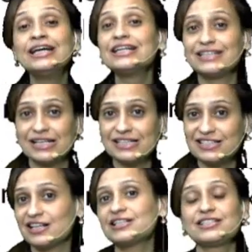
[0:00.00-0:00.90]
tells
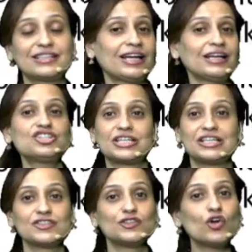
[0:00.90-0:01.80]
us that she
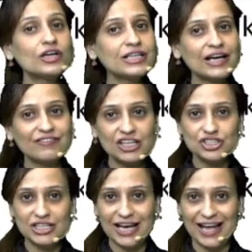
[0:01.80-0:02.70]
is not having
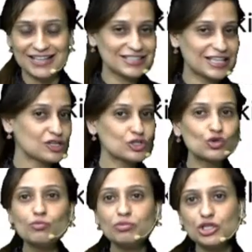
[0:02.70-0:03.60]
Sheehan's. There is
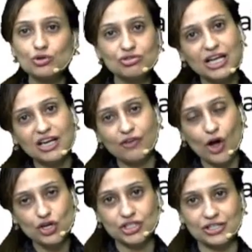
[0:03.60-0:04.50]
no pituitary
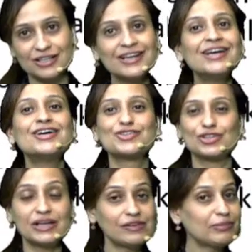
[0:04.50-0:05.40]
infarction. So
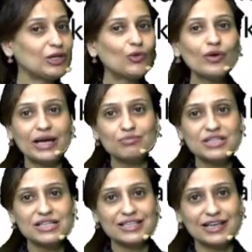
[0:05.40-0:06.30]
there will be no empty
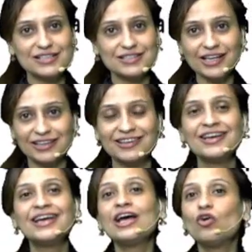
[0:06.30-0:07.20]
cella sign.
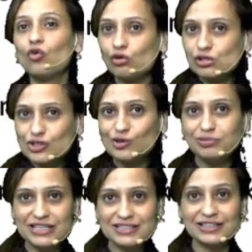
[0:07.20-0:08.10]
also
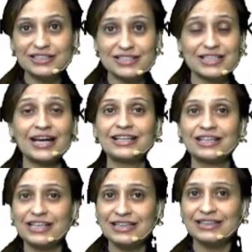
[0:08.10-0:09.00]
please understand that
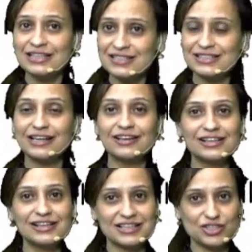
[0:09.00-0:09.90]
in this
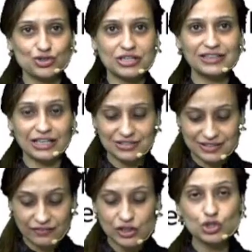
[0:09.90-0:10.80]
clinical history that is
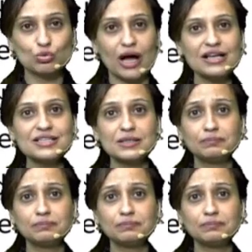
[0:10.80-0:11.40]
given to us,